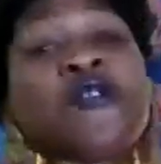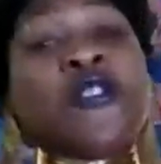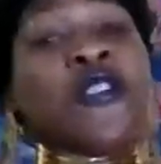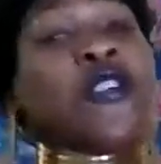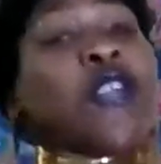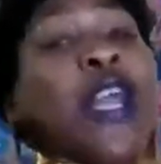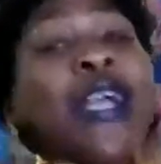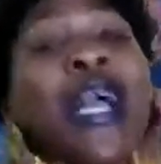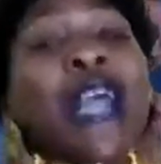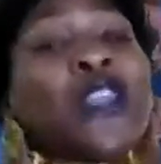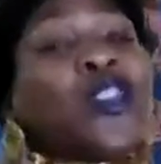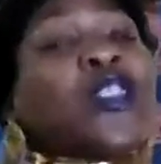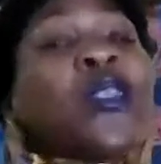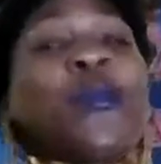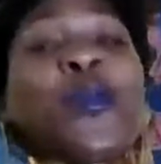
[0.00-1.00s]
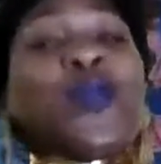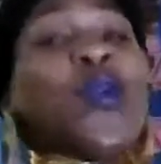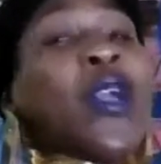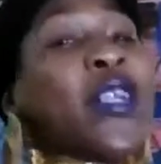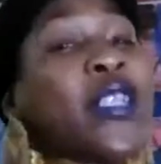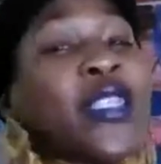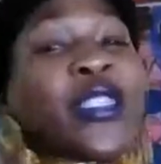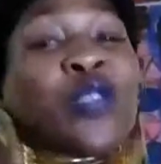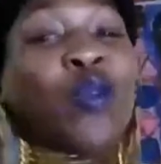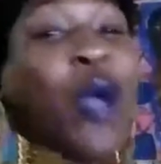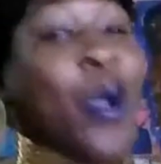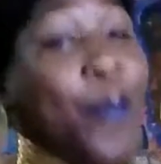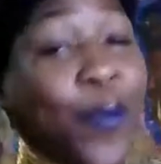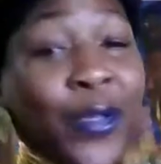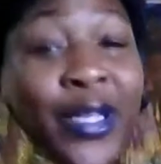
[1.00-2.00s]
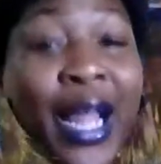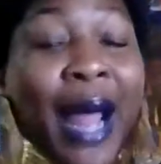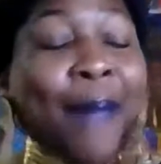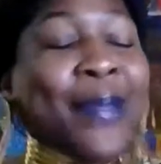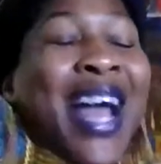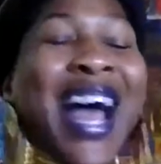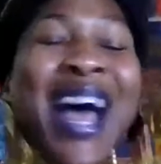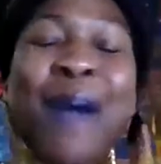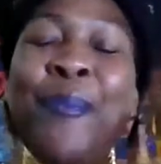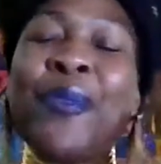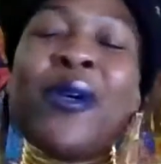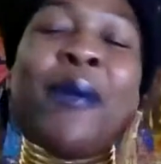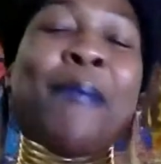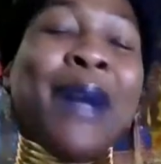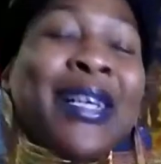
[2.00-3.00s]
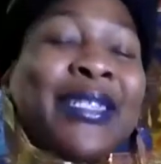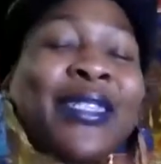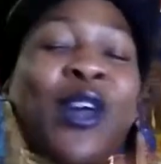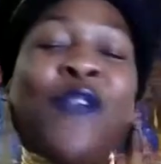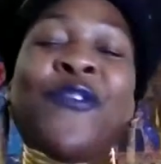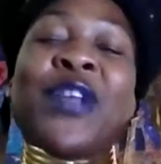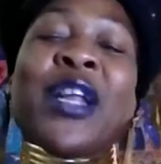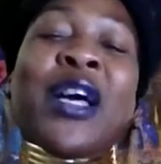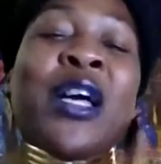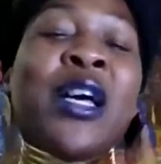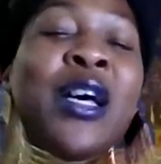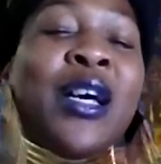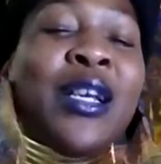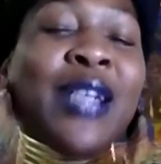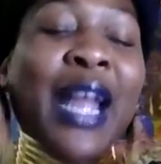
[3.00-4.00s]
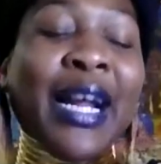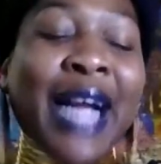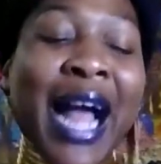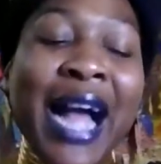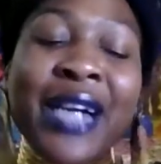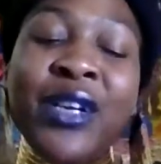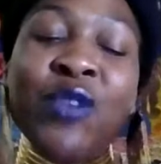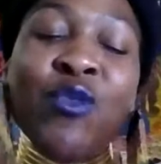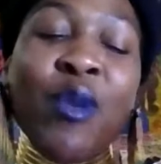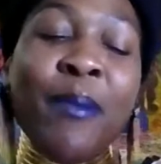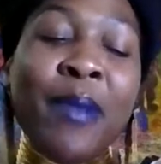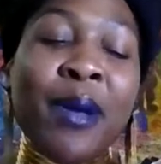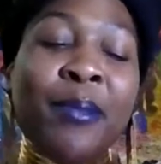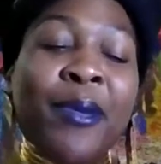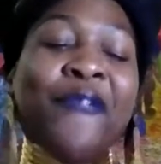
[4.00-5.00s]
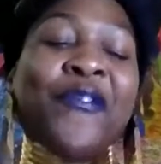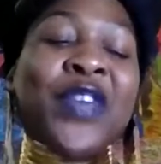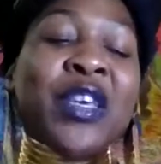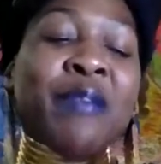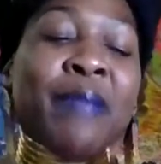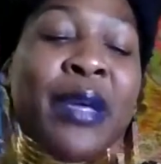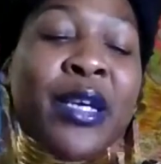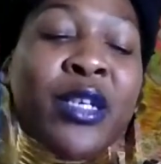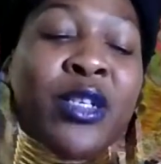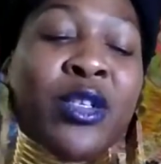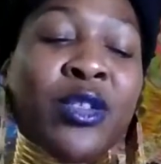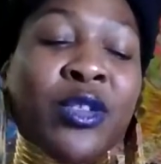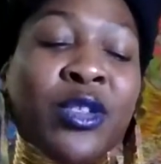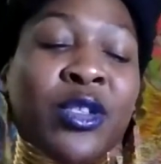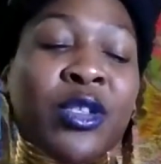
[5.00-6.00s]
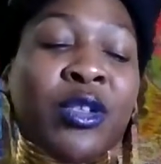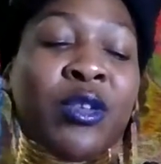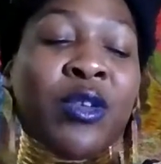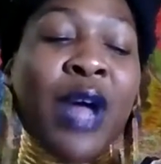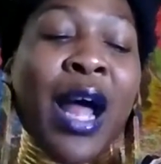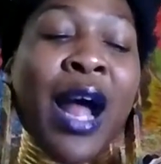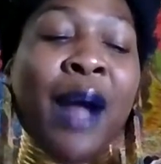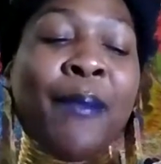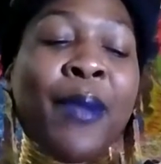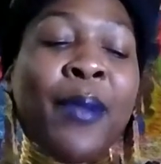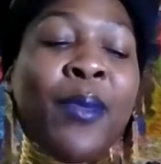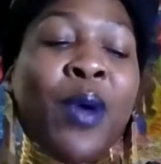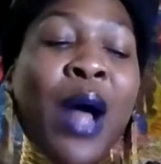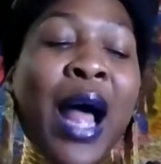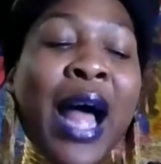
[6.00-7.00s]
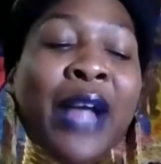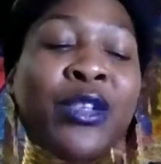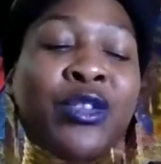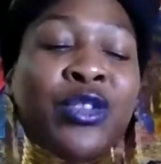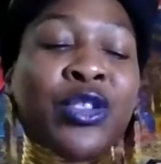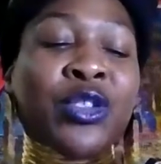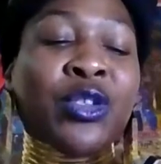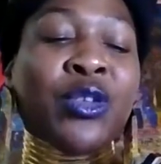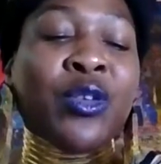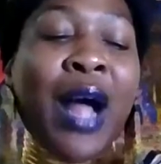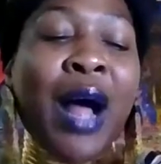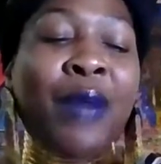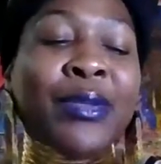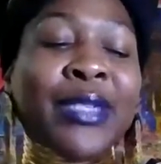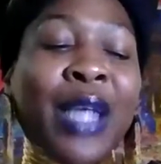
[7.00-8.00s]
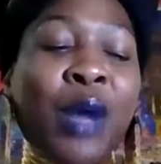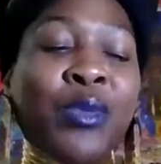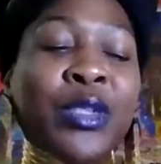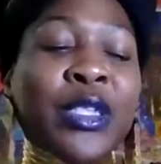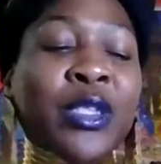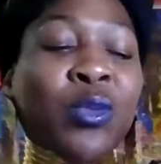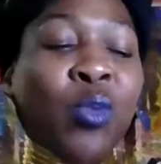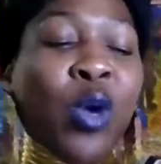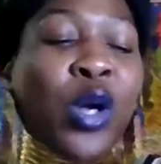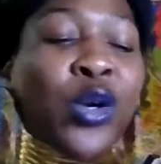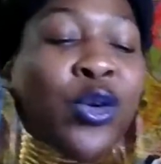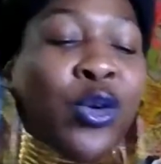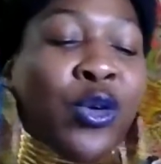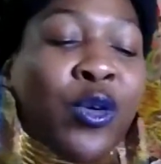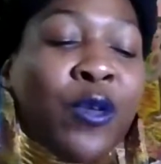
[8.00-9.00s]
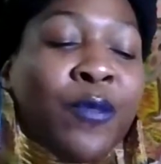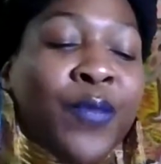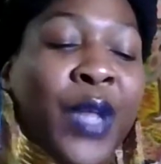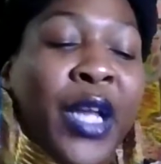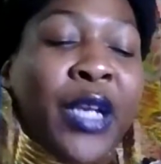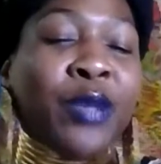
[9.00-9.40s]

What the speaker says: like I used to be ready to scrap with, I put myself in I can remember females. I remember I was out with this one girl and it was a